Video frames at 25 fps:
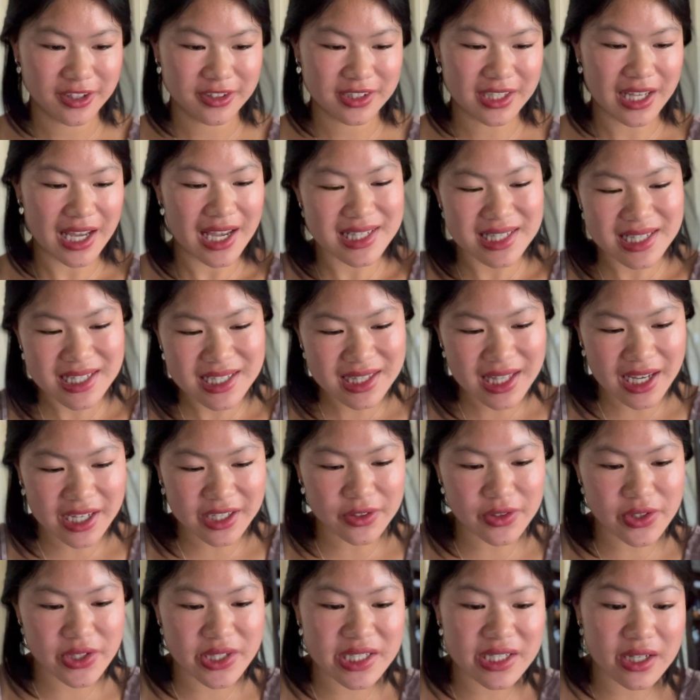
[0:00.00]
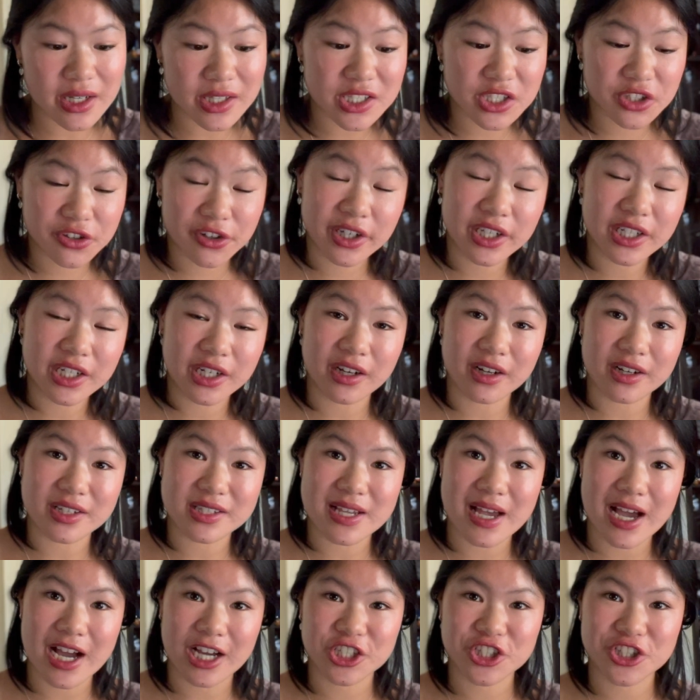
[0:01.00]
The essay that you'll see on screen here
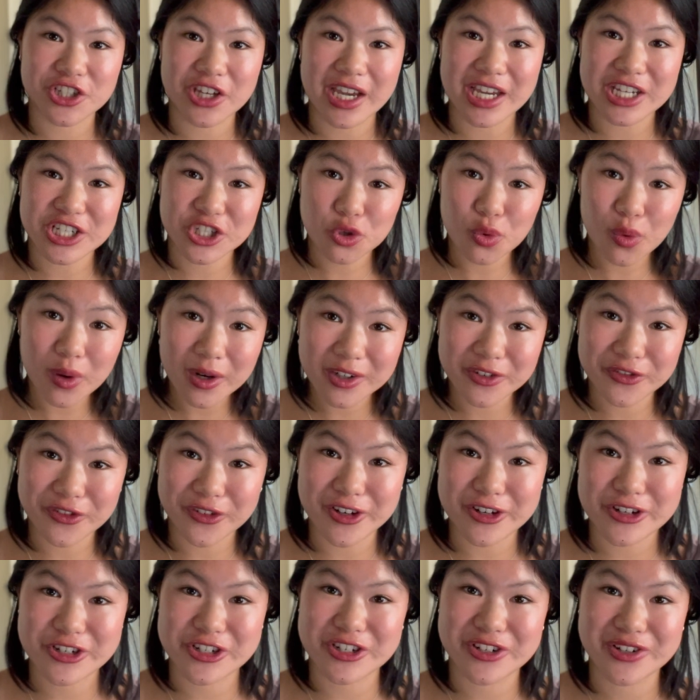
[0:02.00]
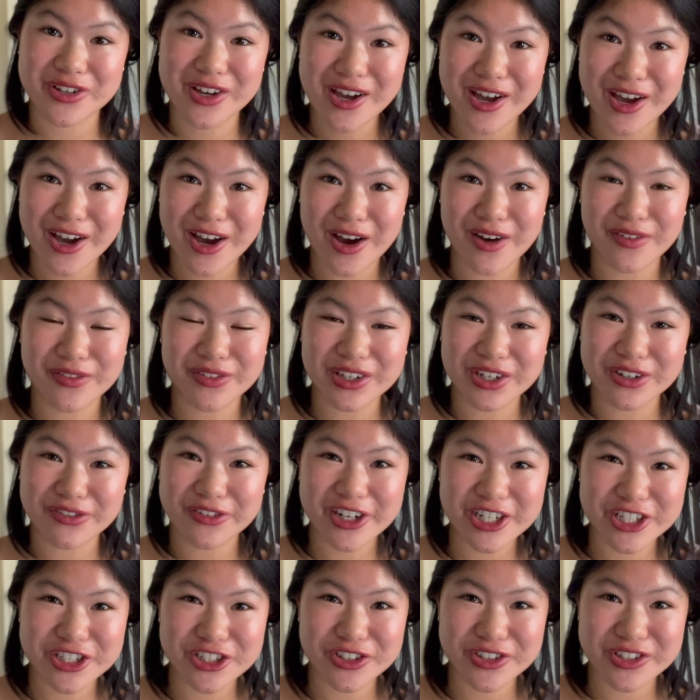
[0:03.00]
is actually a shortened version of the
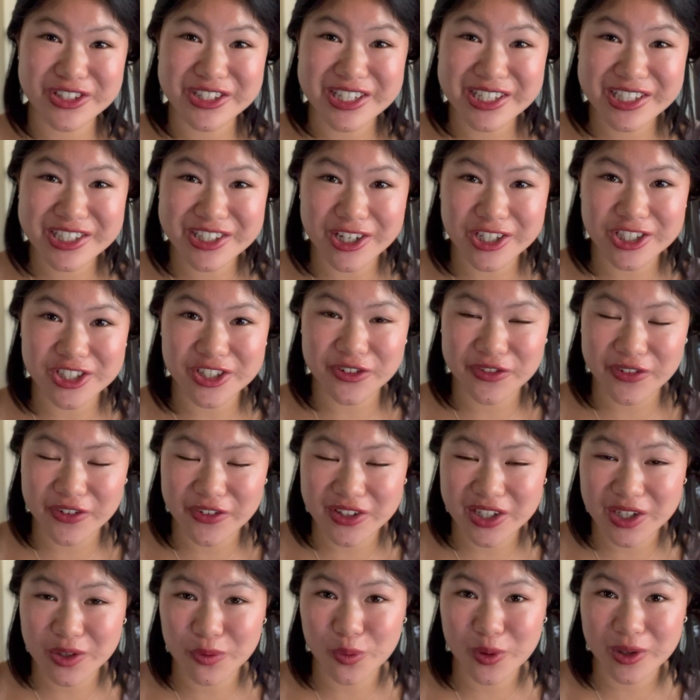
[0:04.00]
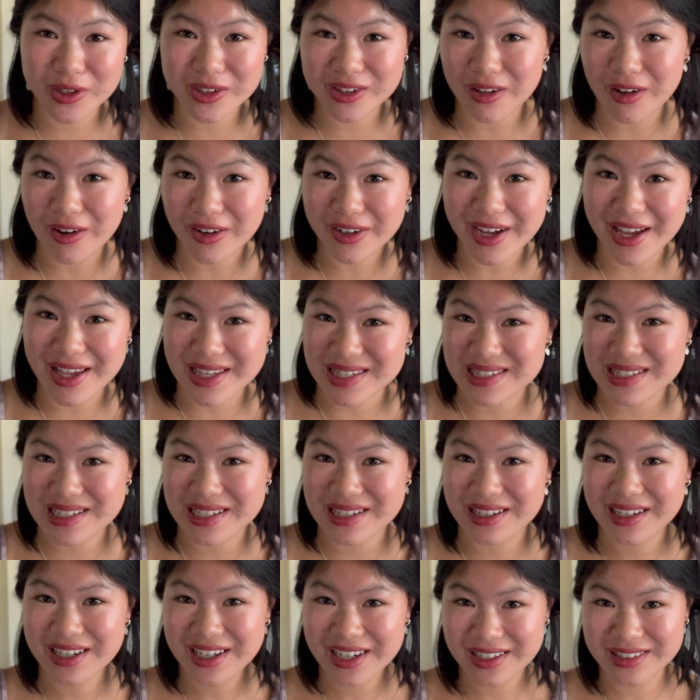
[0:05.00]
original 650-word long
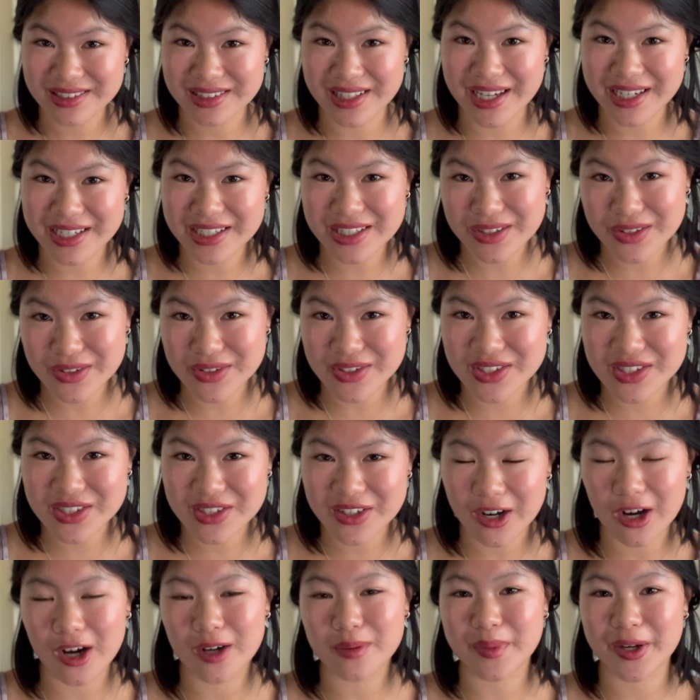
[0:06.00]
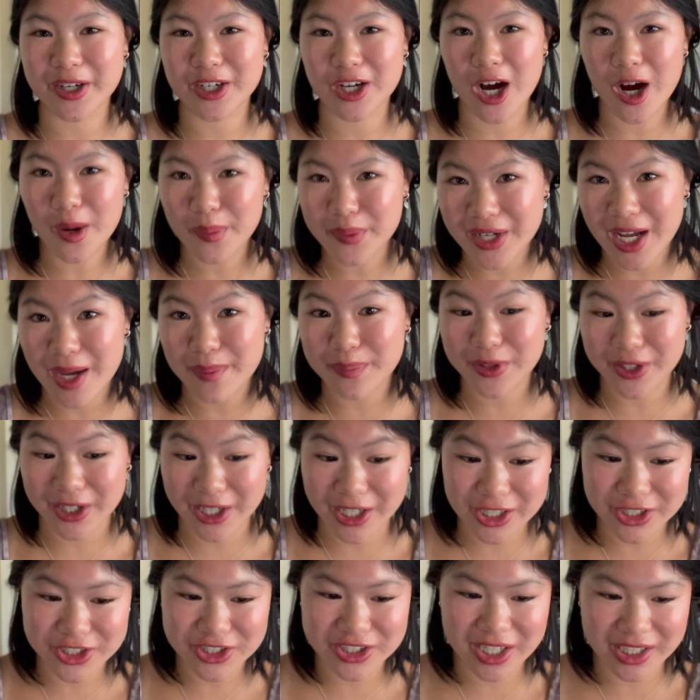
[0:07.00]
essay that I used on my Common
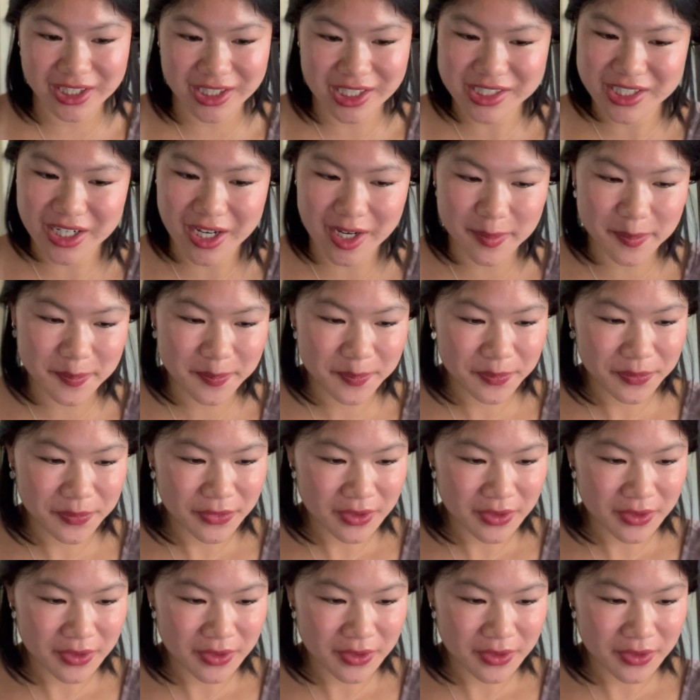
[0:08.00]
application at the time.